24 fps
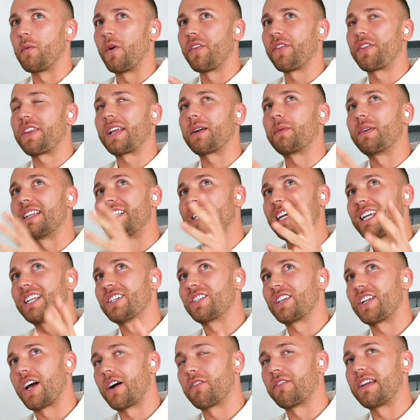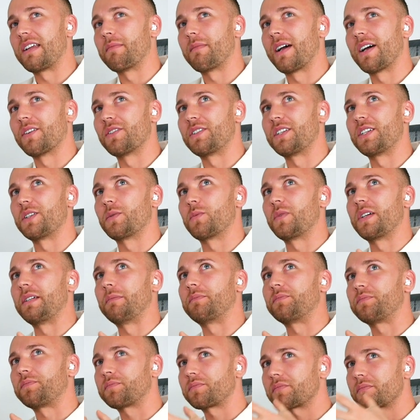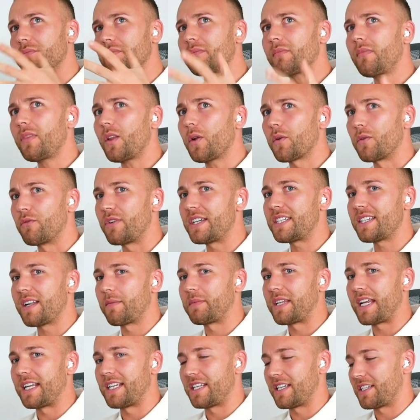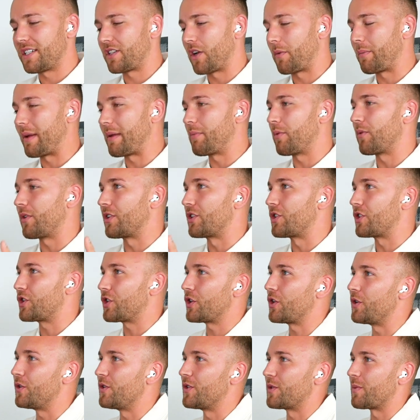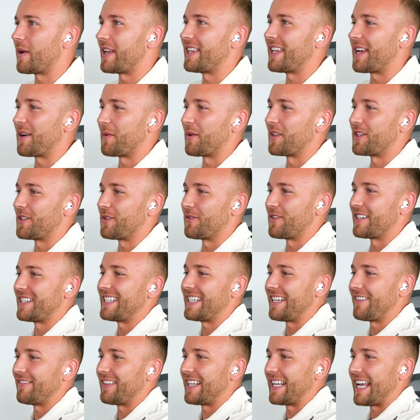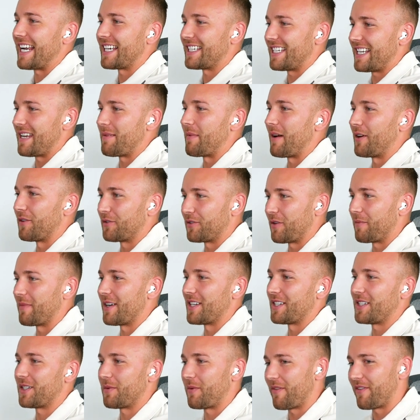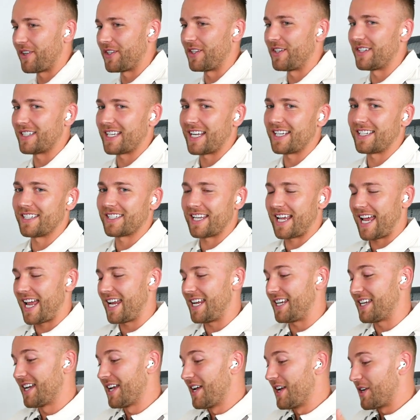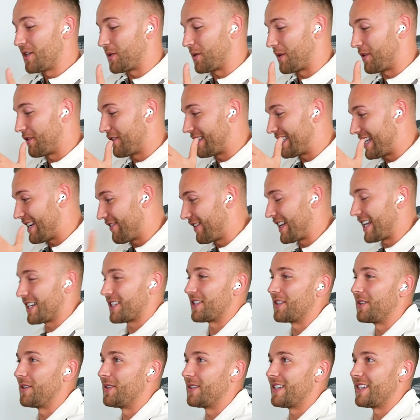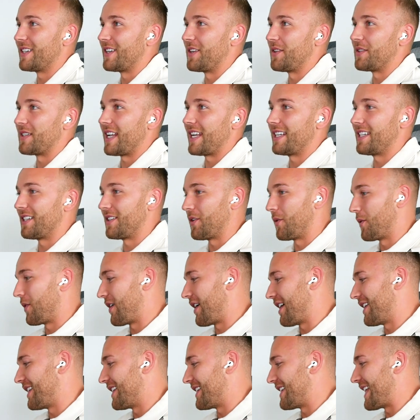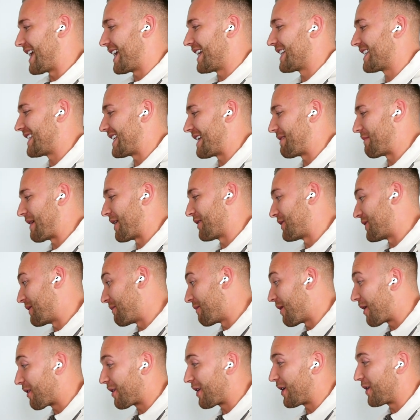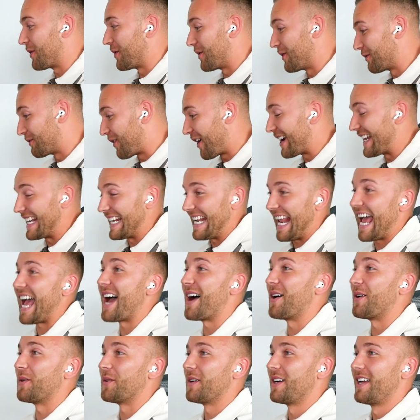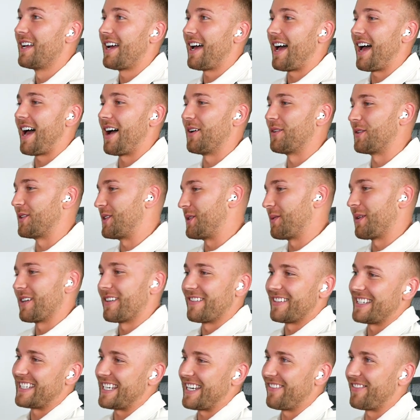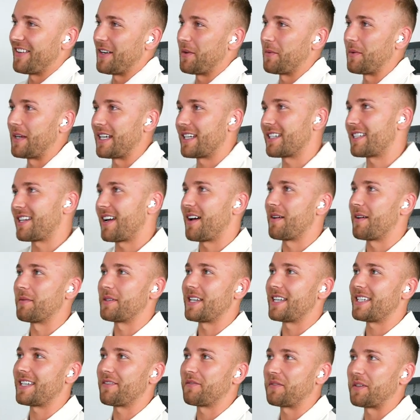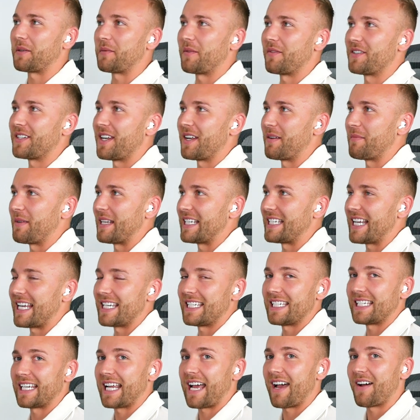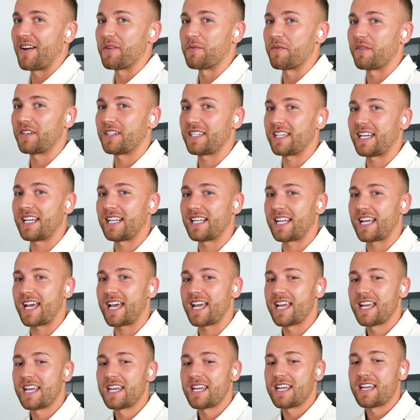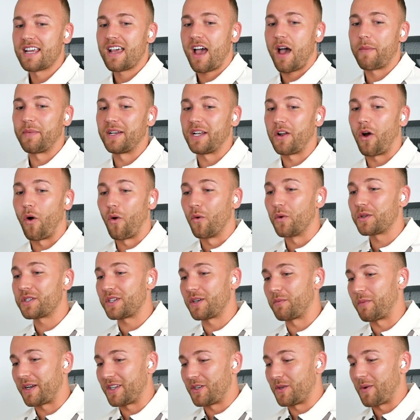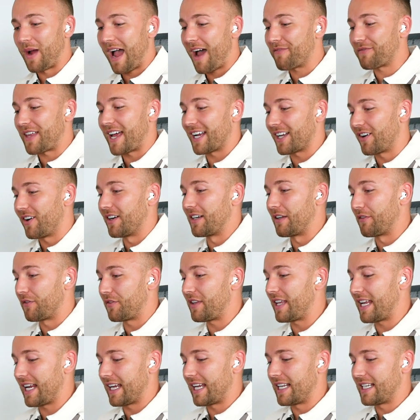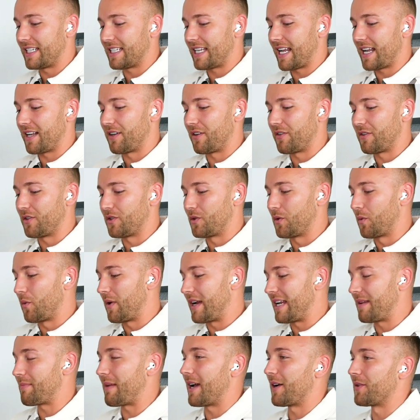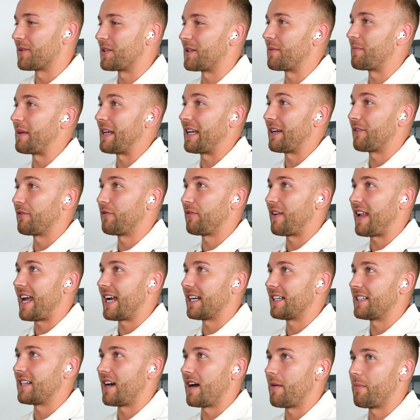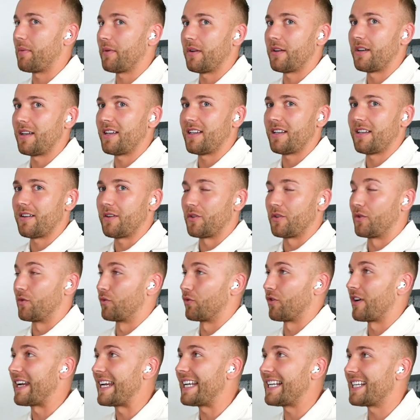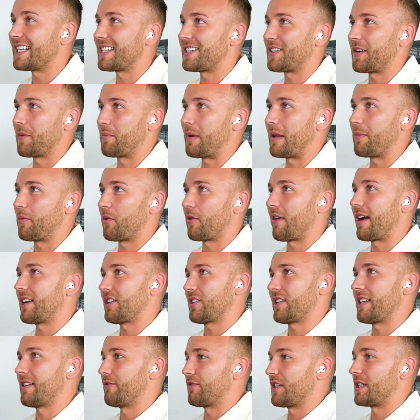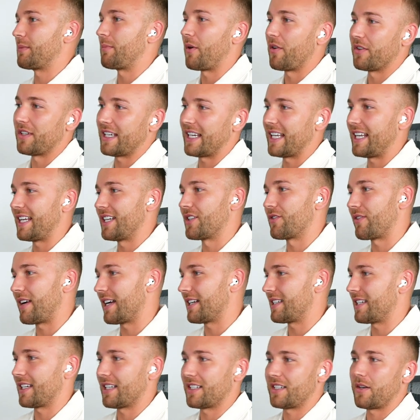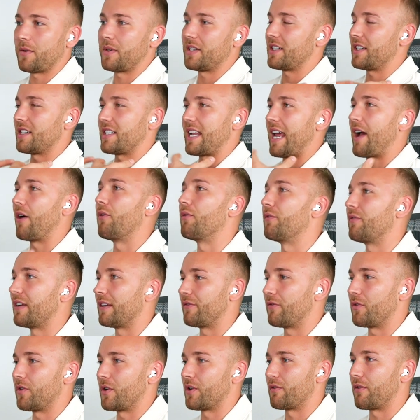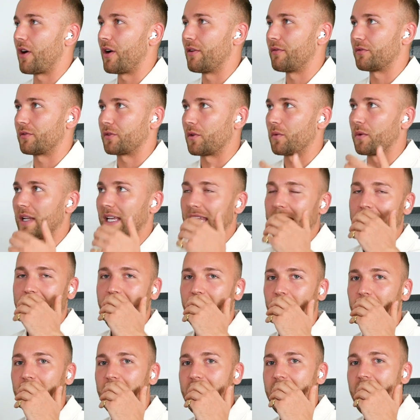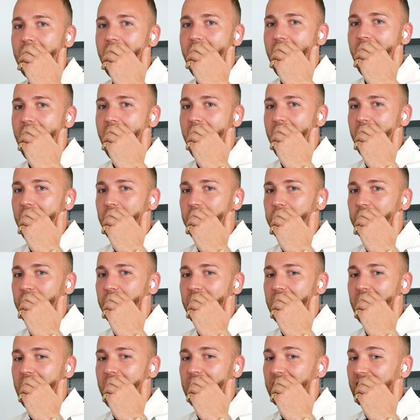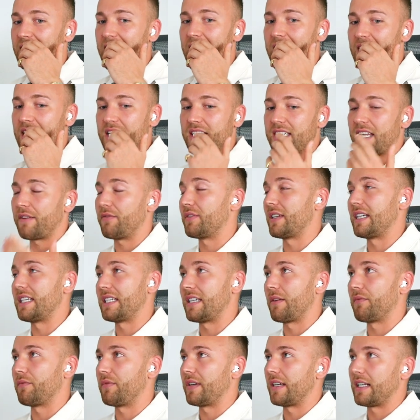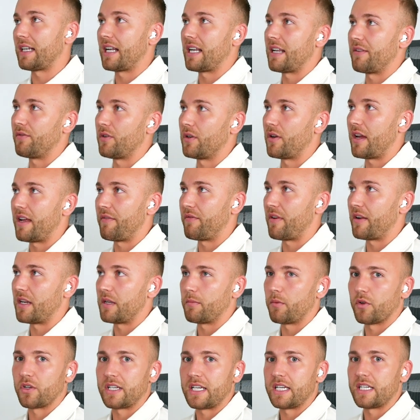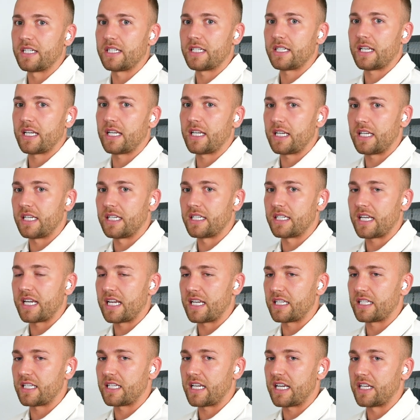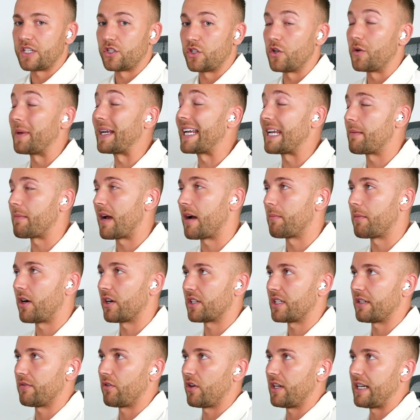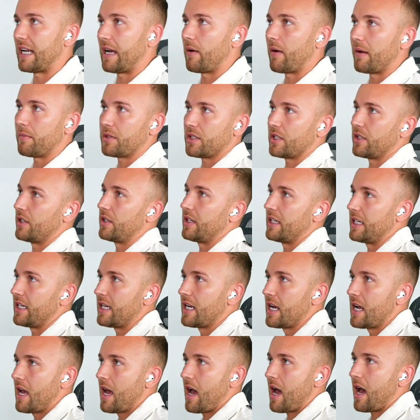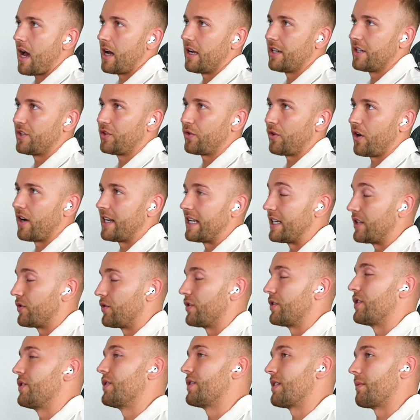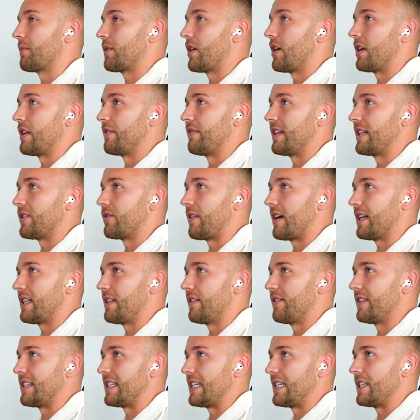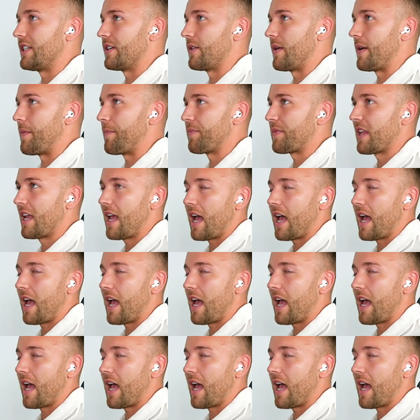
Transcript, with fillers: one thing we changed in our emails is in recent updates, so people can choose when they want to receive the next email from us. So with our newsletter, say, hey, do you want to receive our next newsletters or our next email tomorrow or right now? Or do you want to receive it in a week's time? So that's something we've certainly been testing out. And we're seeing that, I mean, also when you have that kind of thing, it's then your emails are being flagged up green. So people are actually responding and interacting. So it's just healthy for your overall account. And yeah, that's definitely something that if anybody is doing email marketing right now, absolutely try and introduce some kind of interactivity to it.